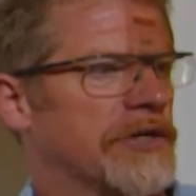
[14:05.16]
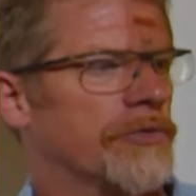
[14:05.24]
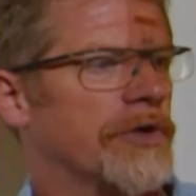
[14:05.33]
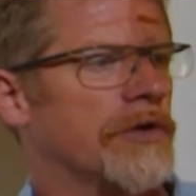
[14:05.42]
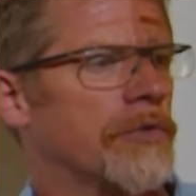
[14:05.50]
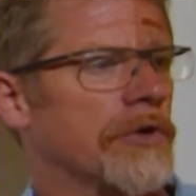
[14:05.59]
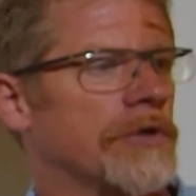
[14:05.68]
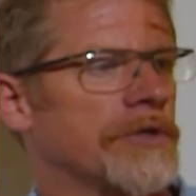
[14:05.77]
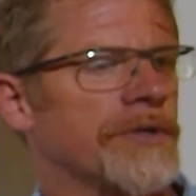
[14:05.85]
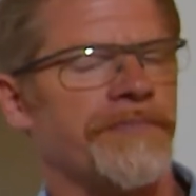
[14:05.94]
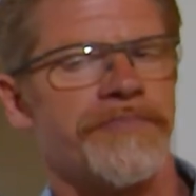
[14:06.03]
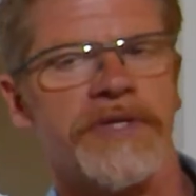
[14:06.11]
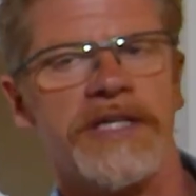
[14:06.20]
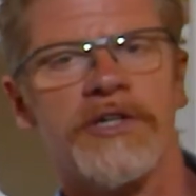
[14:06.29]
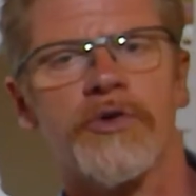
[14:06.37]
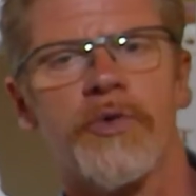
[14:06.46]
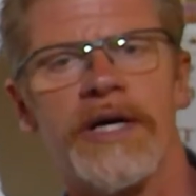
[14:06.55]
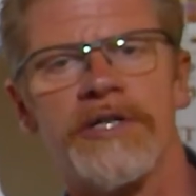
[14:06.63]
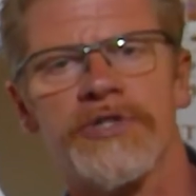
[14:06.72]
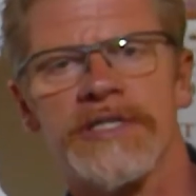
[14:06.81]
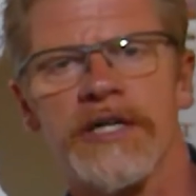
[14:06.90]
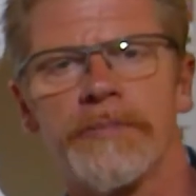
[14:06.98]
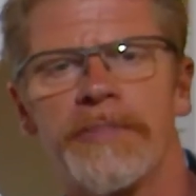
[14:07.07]
In the real world,
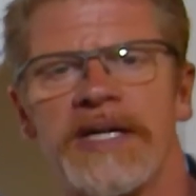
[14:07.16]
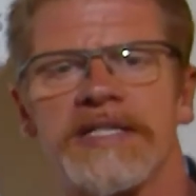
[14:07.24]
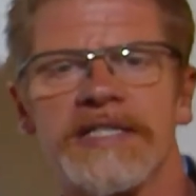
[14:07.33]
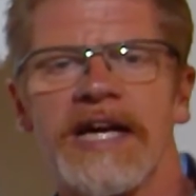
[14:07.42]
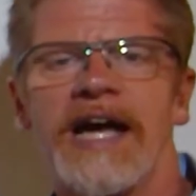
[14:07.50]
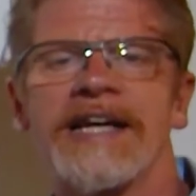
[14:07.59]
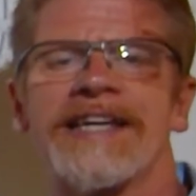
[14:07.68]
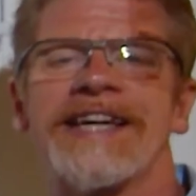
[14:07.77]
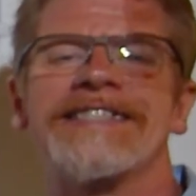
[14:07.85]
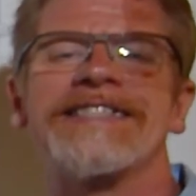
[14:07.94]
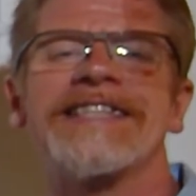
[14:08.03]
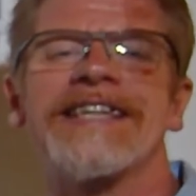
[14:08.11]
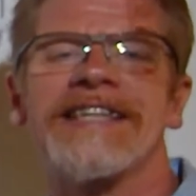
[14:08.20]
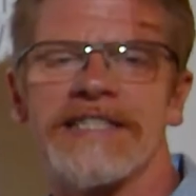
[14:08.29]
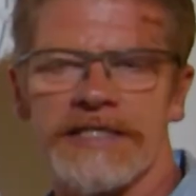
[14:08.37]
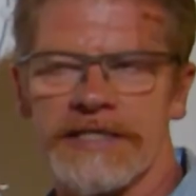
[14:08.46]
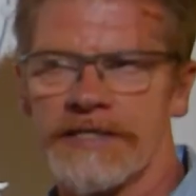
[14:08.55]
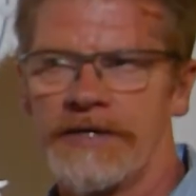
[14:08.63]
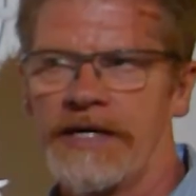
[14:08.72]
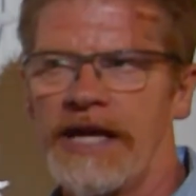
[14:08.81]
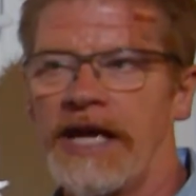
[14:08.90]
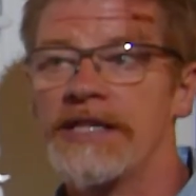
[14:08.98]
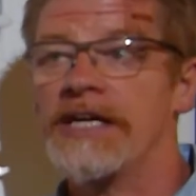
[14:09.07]
equations are based on ideas,
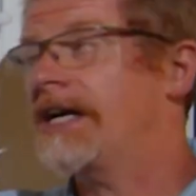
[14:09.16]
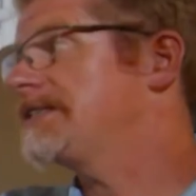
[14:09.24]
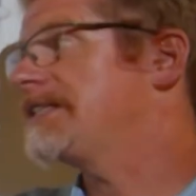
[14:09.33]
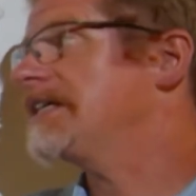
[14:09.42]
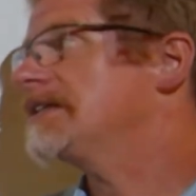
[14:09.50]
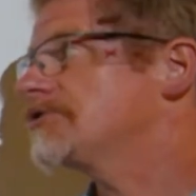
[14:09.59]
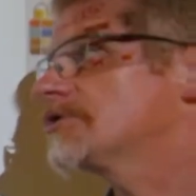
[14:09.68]
and the ideas